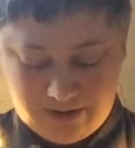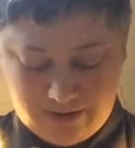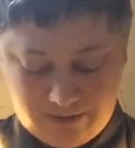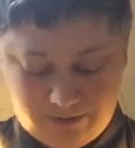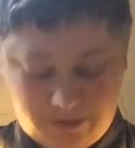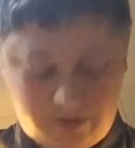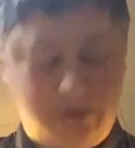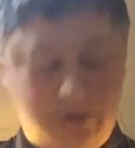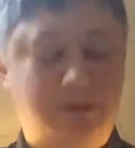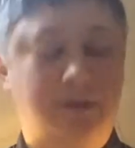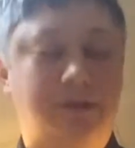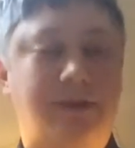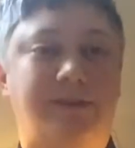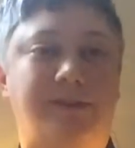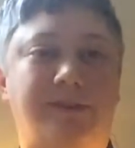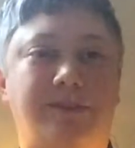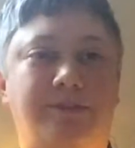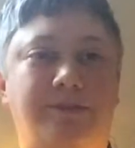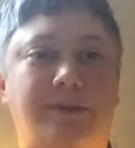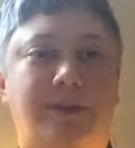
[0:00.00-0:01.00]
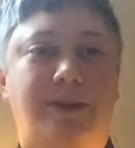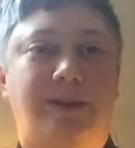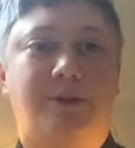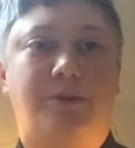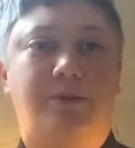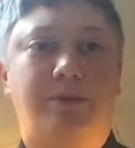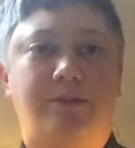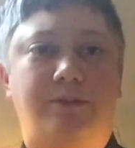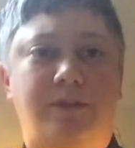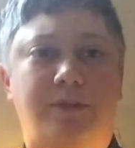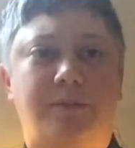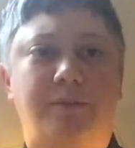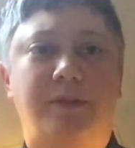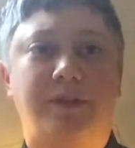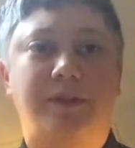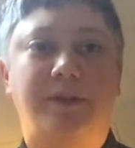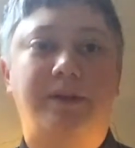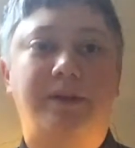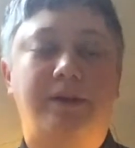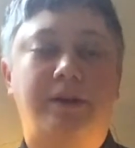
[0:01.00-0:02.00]
wanted to leave this video with
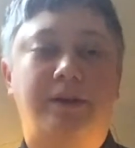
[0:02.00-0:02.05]
something.